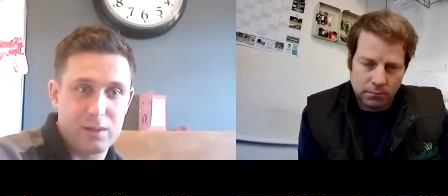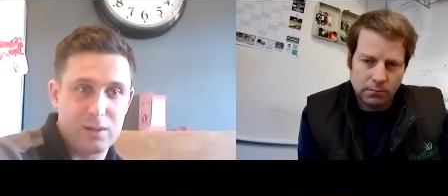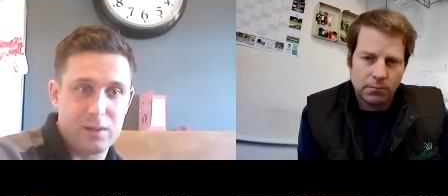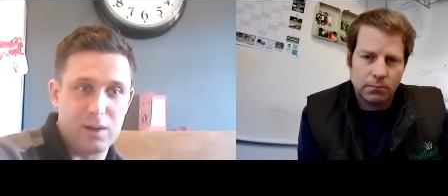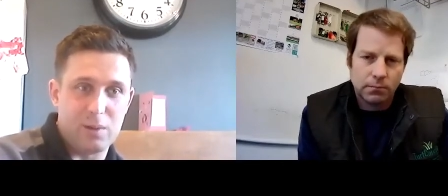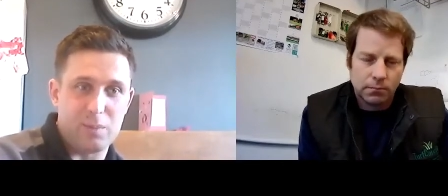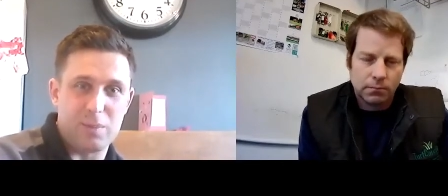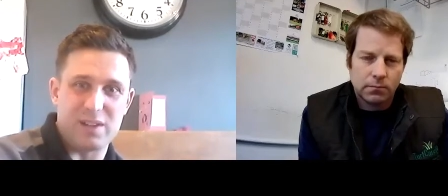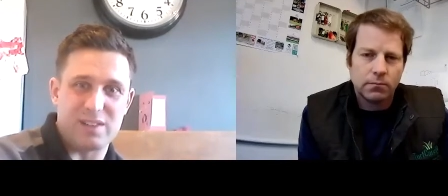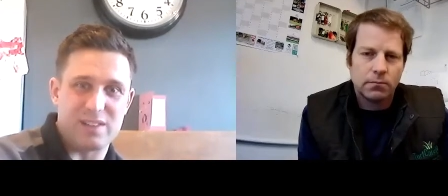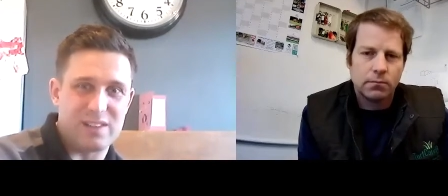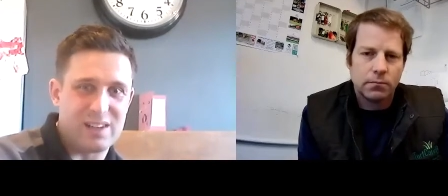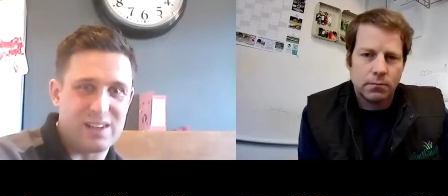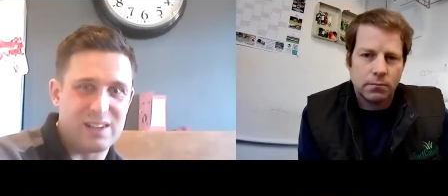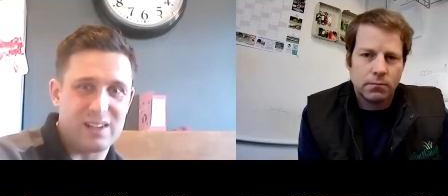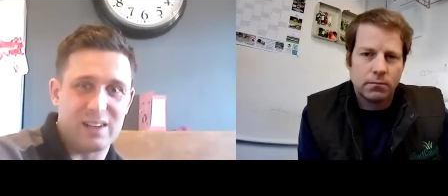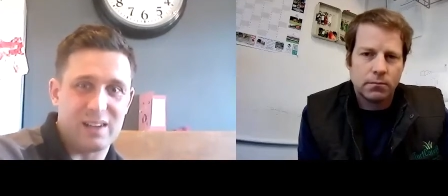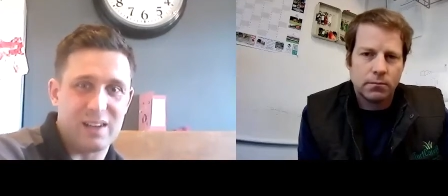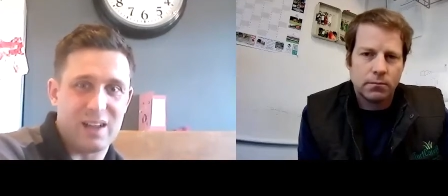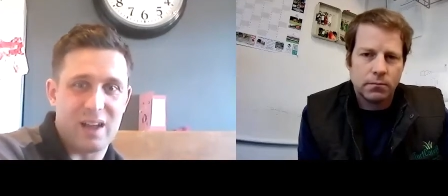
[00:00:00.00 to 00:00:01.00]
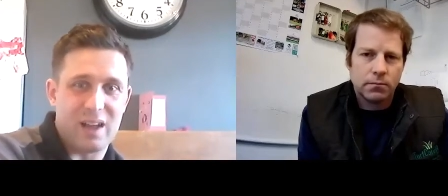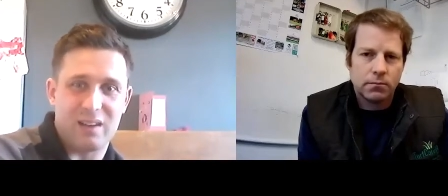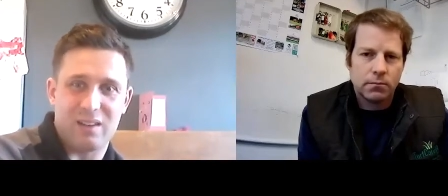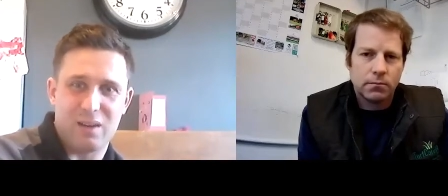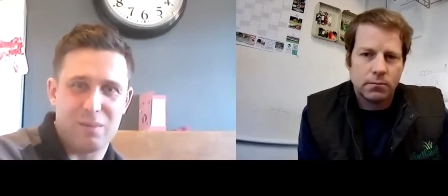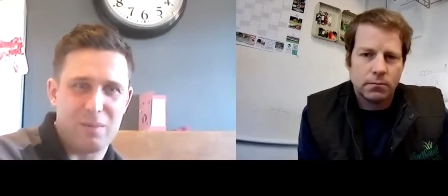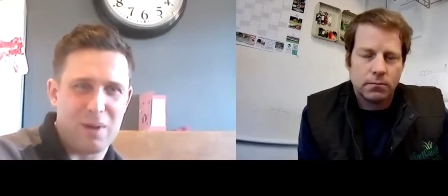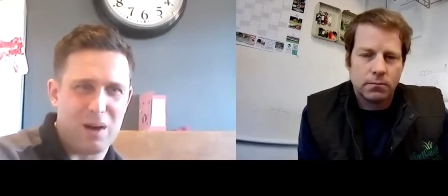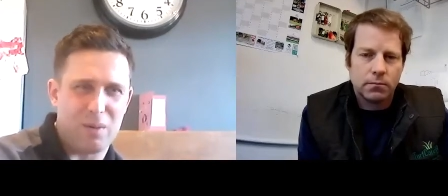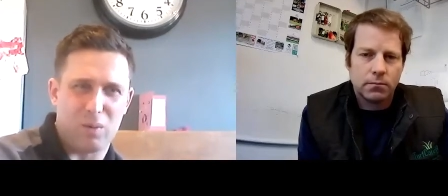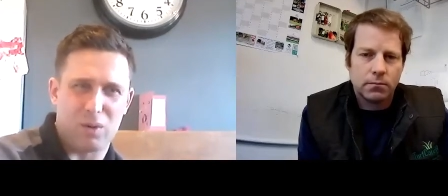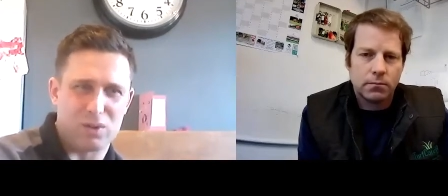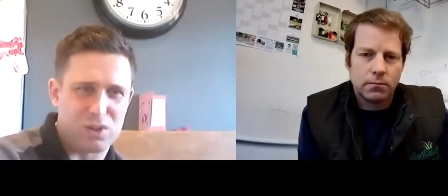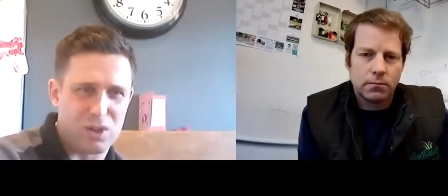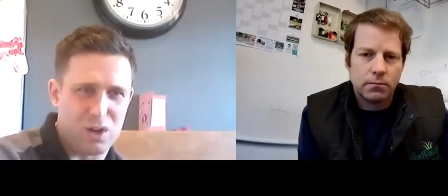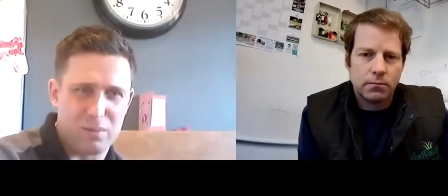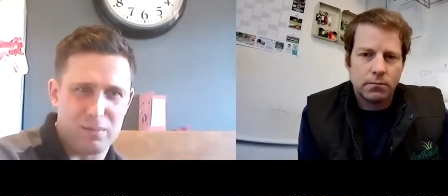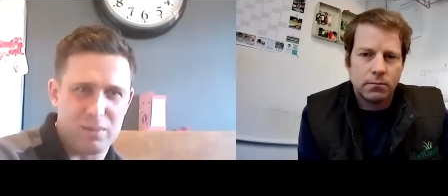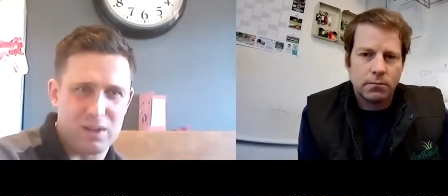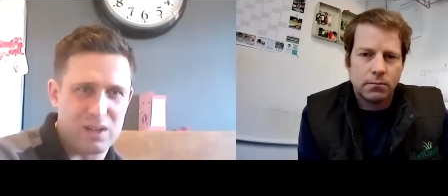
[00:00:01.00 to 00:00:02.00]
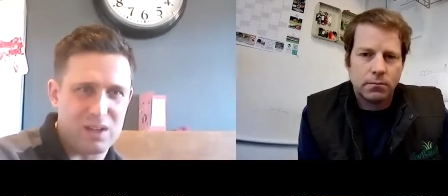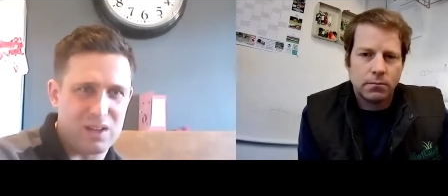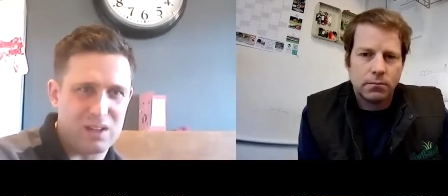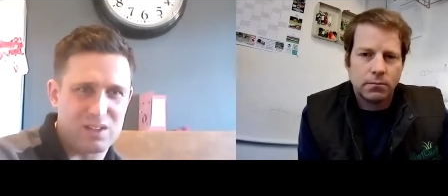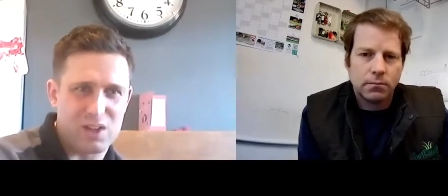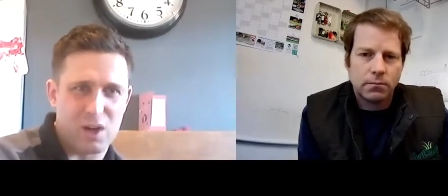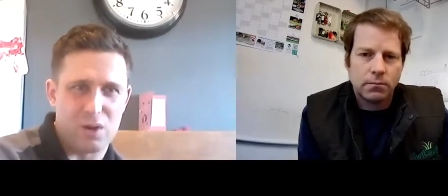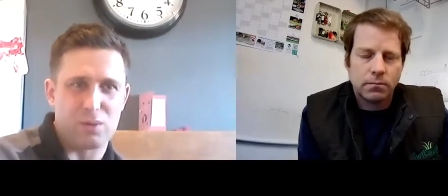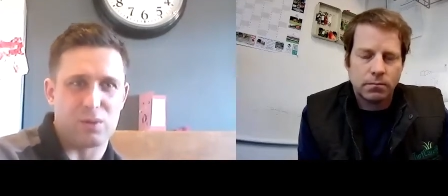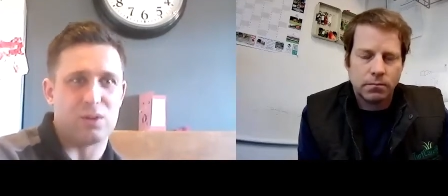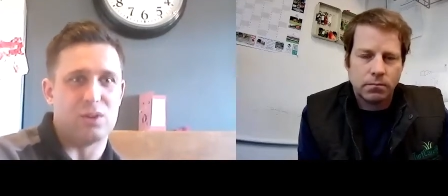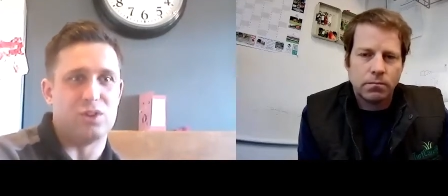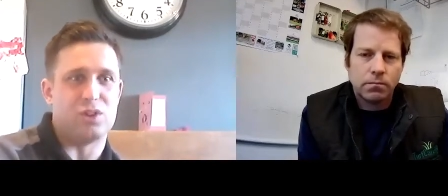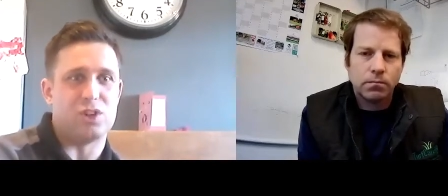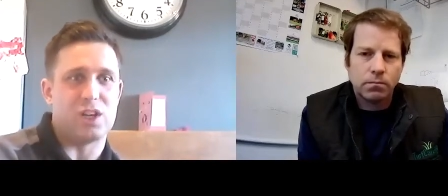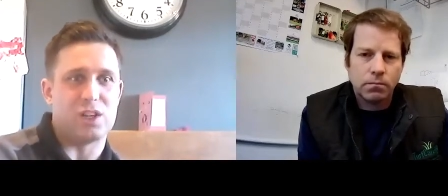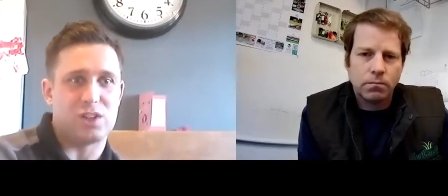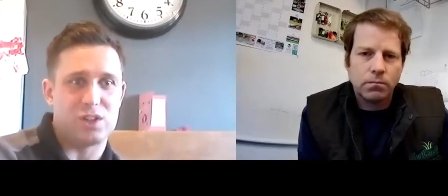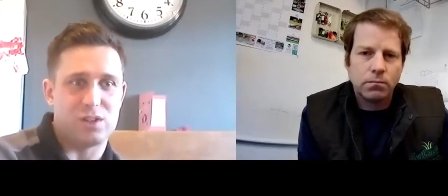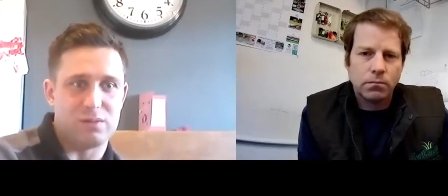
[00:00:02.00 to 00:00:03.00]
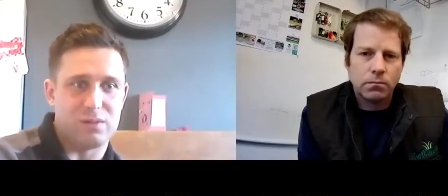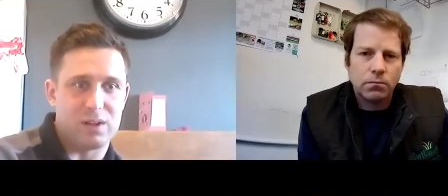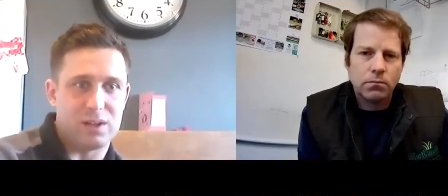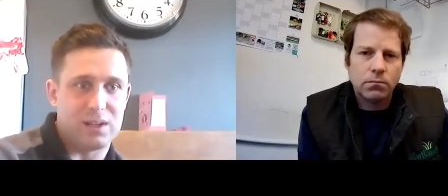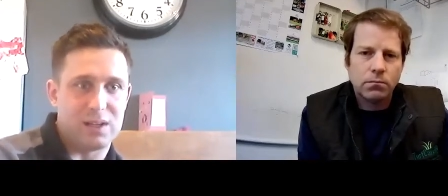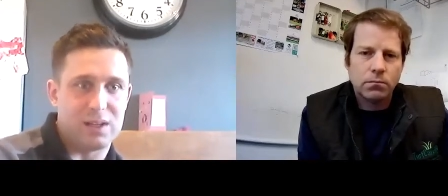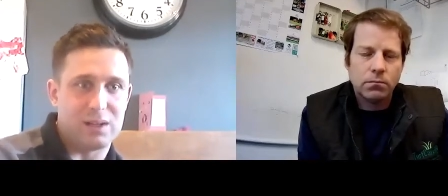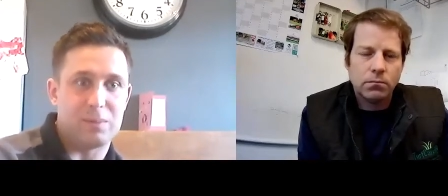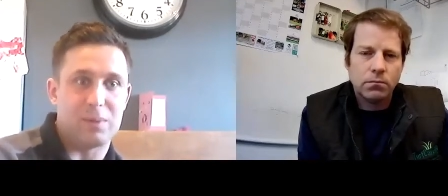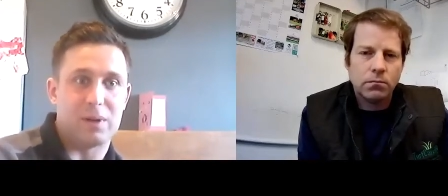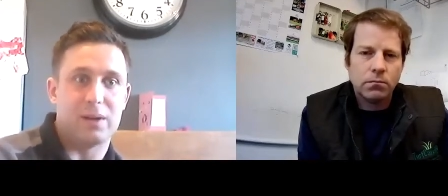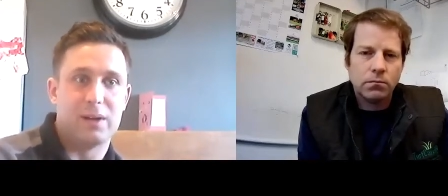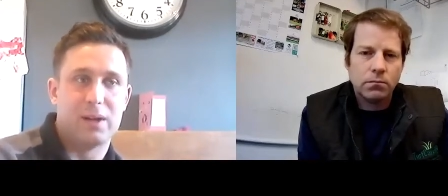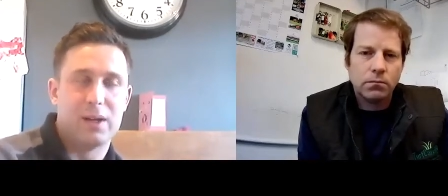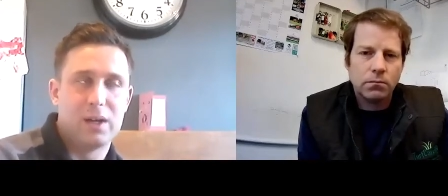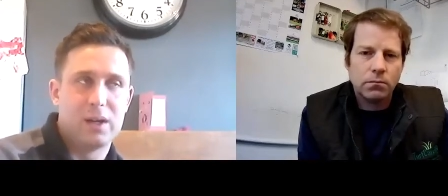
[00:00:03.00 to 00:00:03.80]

Speaker 1: a little bit of seed in there, no matter what time of the year. Token gesture, really, but